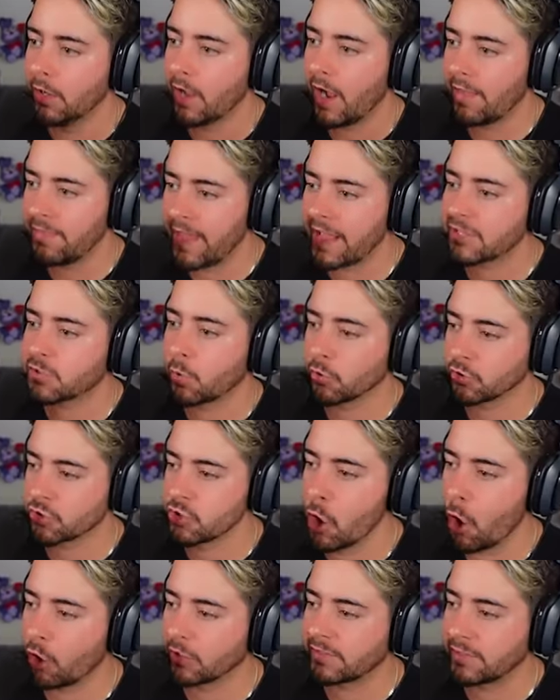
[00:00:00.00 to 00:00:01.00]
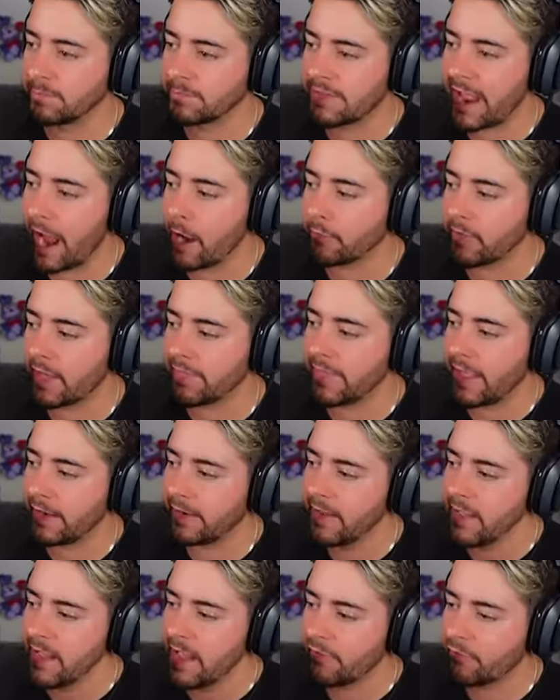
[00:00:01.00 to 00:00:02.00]
And that's what's knocked him down. And
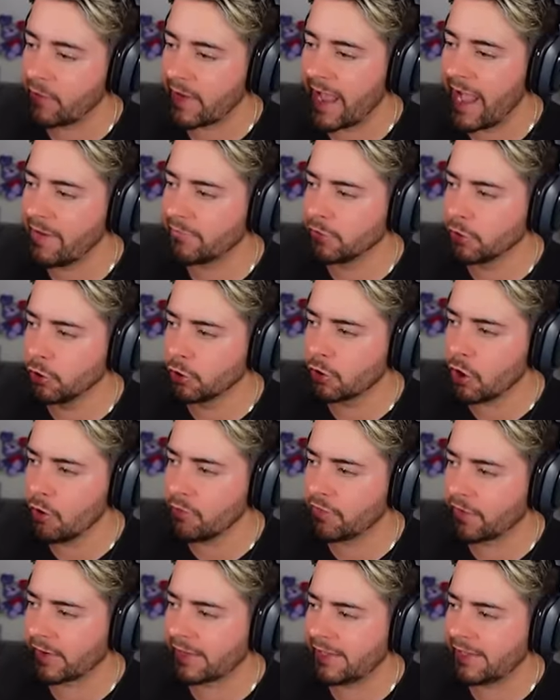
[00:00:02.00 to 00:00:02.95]
then, if we have a look over